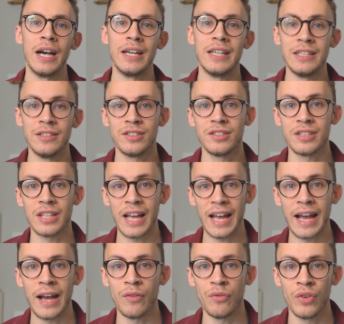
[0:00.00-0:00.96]
is to
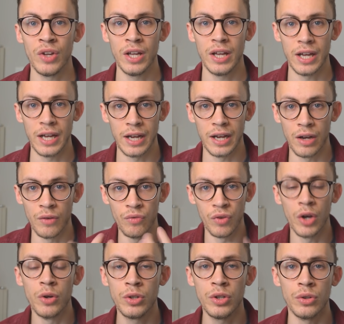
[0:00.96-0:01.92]
have a
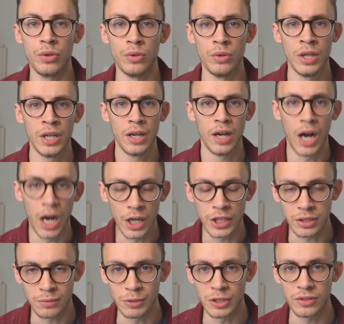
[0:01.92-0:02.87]
vocal
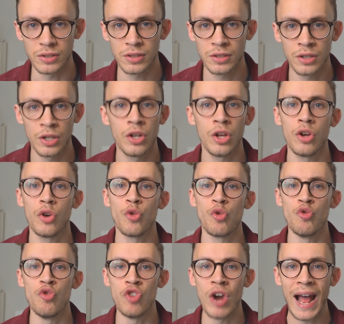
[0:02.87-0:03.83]
argument.
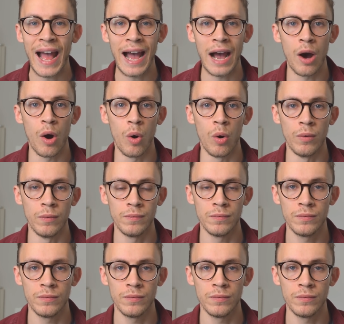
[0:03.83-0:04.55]
Row.